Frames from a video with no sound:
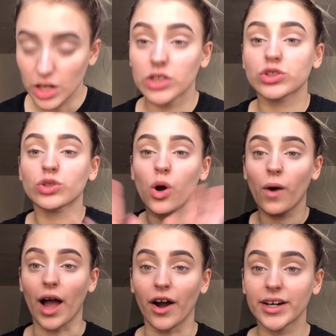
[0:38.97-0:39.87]
So
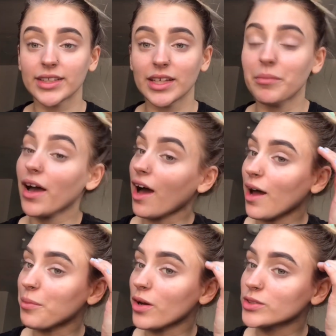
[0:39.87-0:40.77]
I already did my
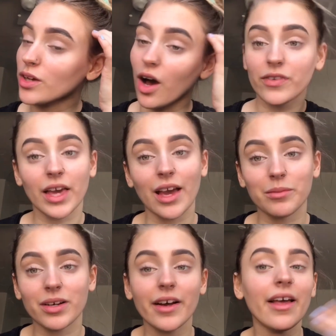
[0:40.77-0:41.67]
eyebrows off
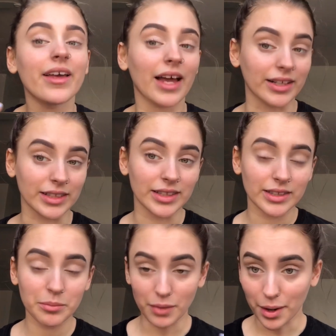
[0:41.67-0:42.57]
camera and I cleaned
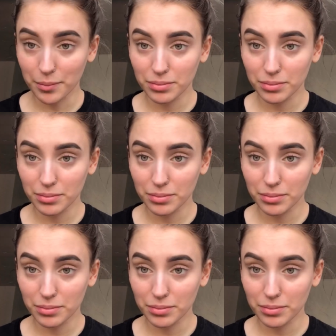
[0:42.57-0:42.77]
them up.